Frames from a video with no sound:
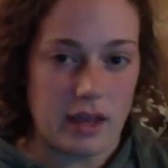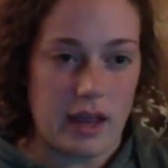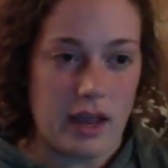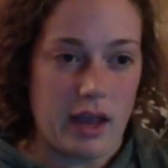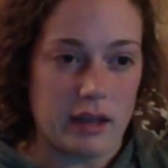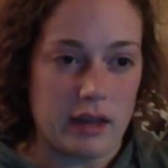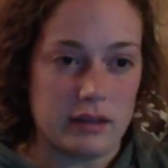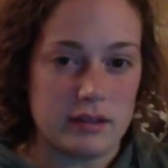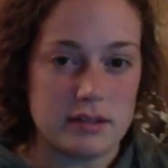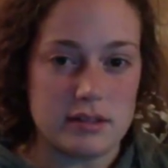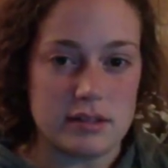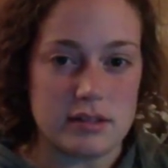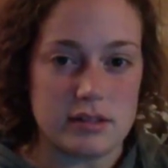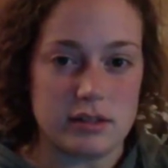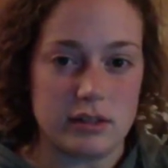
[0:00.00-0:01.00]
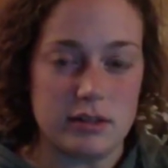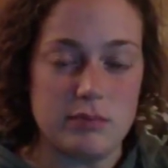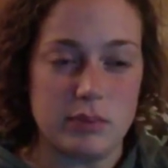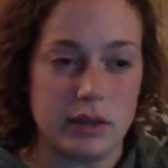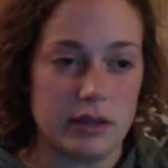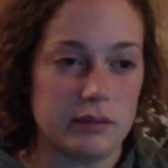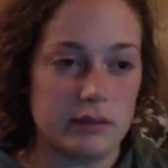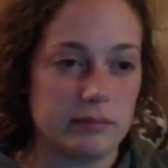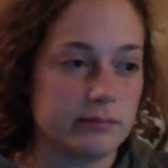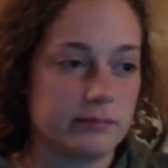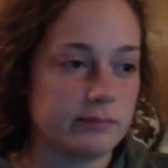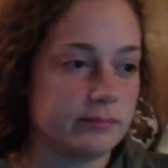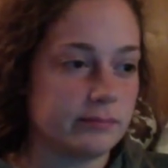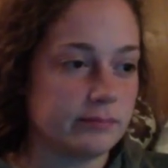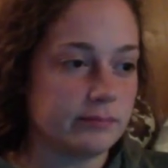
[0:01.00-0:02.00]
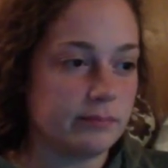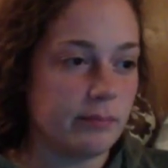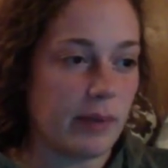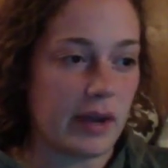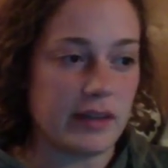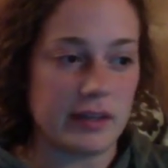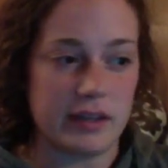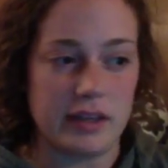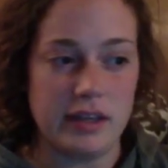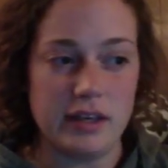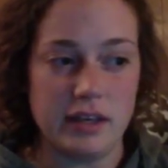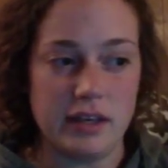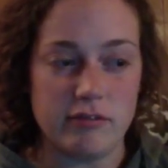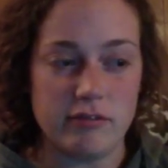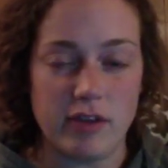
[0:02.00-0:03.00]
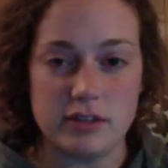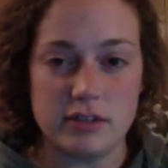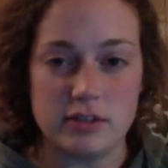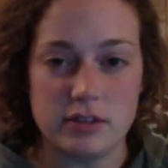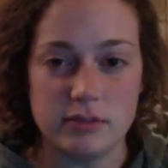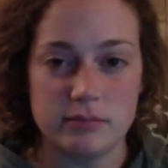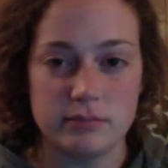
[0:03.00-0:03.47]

Atlas is sleeping by the heating vent.